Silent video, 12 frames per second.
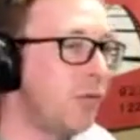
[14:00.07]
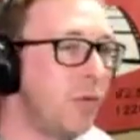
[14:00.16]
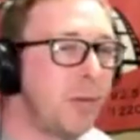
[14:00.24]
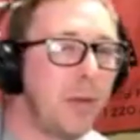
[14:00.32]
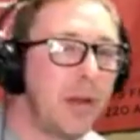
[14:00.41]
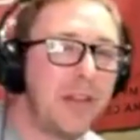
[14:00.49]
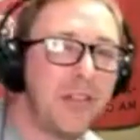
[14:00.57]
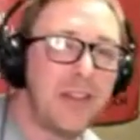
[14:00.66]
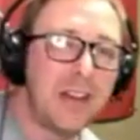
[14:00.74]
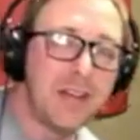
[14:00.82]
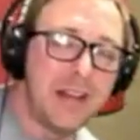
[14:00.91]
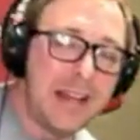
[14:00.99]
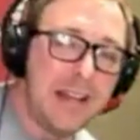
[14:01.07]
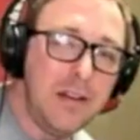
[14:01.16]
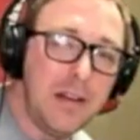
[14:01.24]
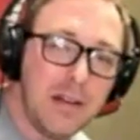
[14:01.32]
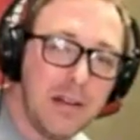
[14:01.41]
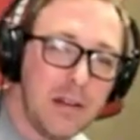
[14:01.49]
do we play? 16?
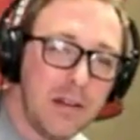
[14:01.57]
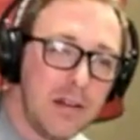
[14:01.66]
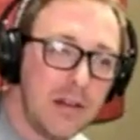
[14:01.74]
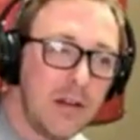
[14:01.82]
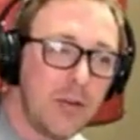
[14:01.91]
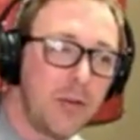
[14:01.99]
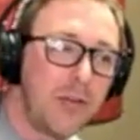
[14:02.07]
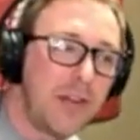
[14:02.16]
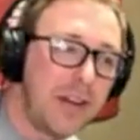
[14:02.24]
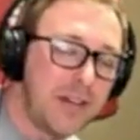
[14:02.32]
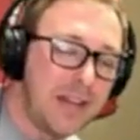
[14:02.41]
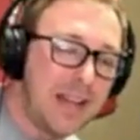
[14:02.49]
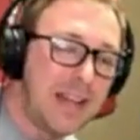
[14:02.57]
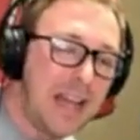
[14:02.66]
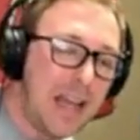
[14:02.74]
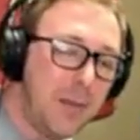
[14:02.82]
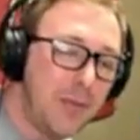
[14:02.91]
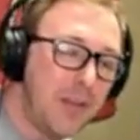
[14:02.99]
Are there 16
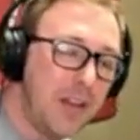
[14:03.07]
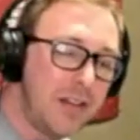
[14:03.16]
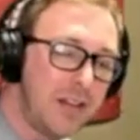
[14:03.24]
games that